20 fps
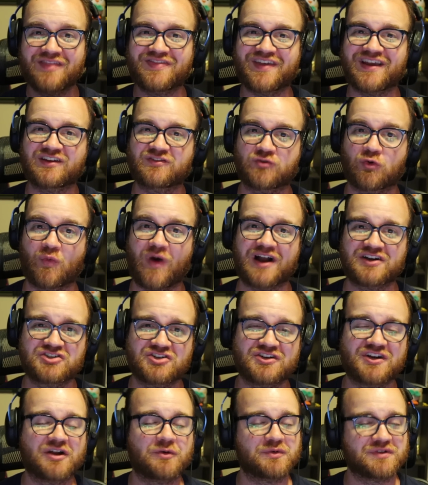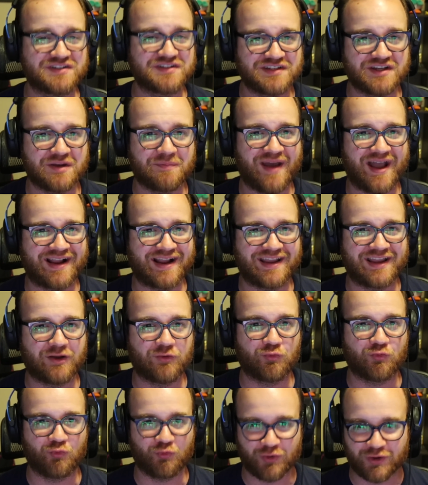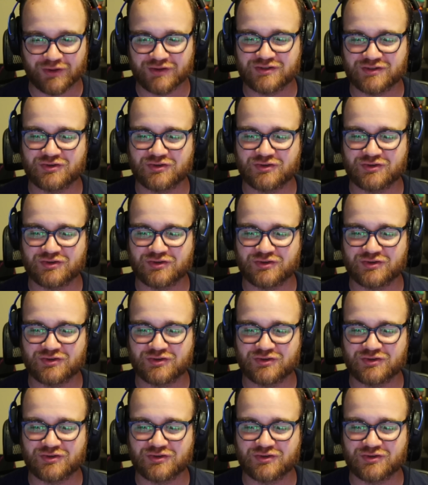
Thanks for watching, and we'll see you back again real